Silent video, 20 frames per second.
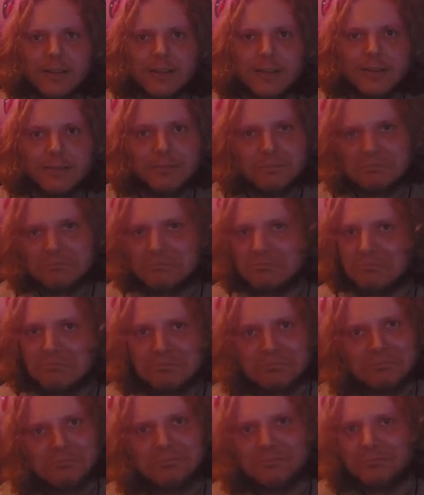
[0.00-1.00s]
Now this seems to
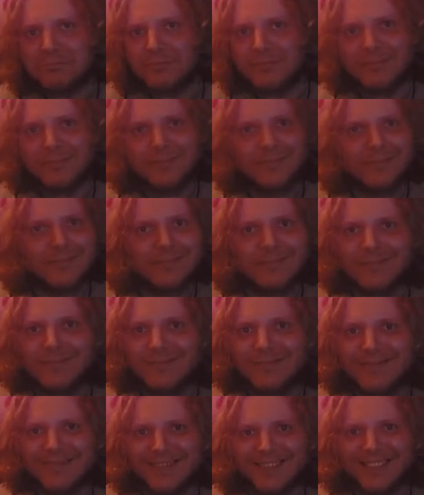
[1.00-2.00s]
be one of the more common
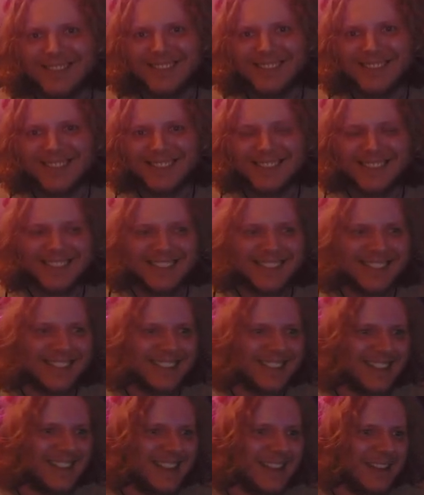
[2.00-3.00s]
combos, so I wanted to
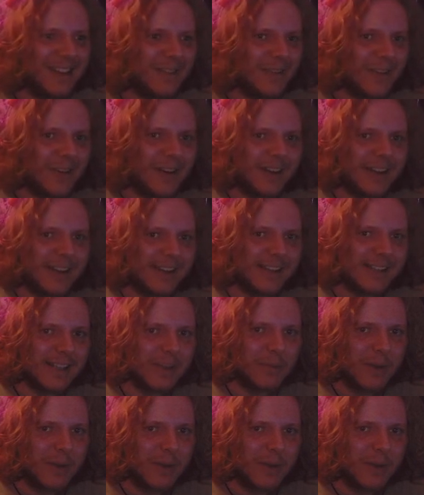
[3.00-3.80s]
spice it. Very easy.